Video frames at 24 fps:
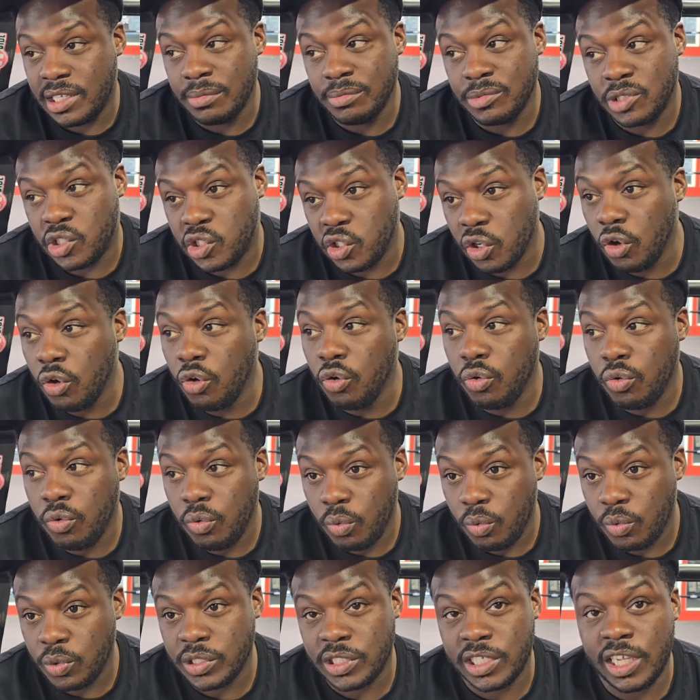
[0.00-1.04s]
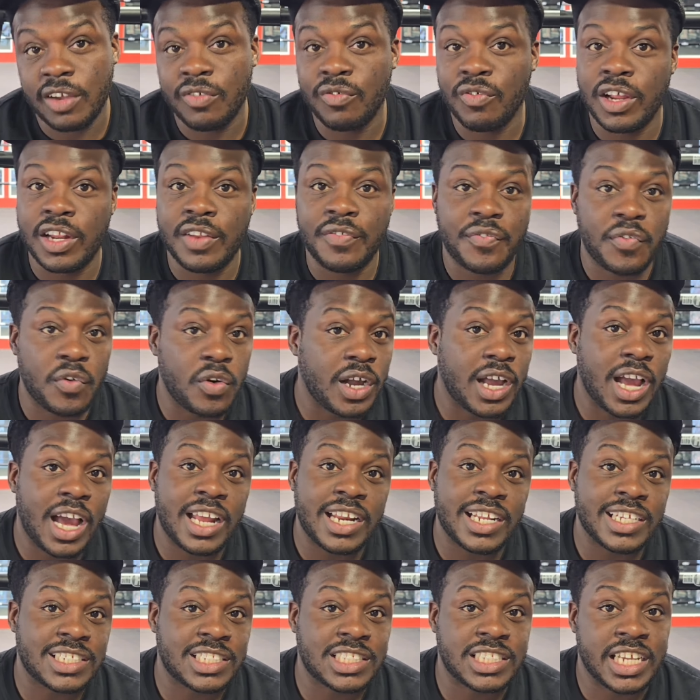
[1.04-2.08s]
Tim Tszyu was getting ready for a
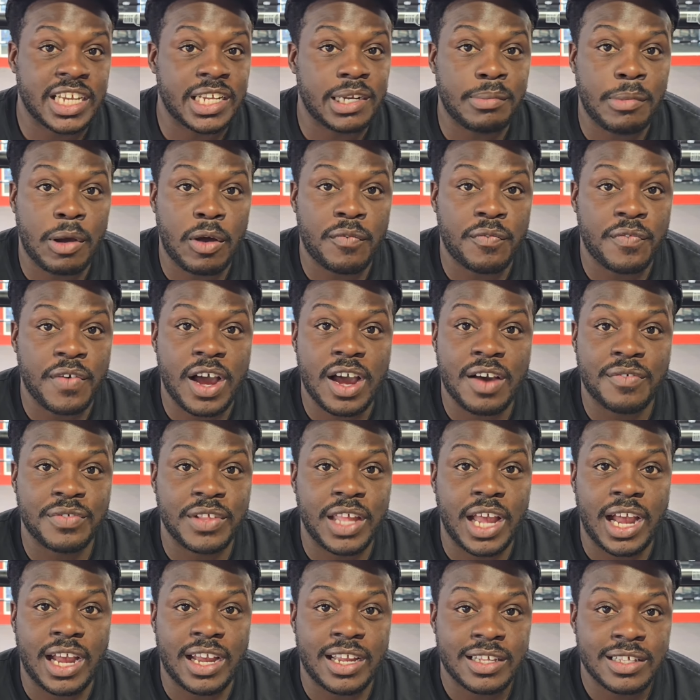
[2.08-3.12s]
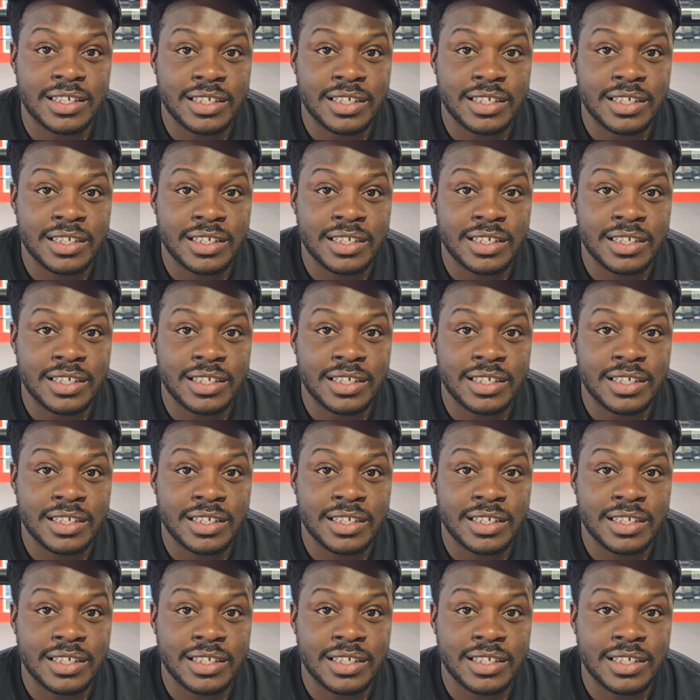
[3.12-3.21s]
guy that's standing about 5'9",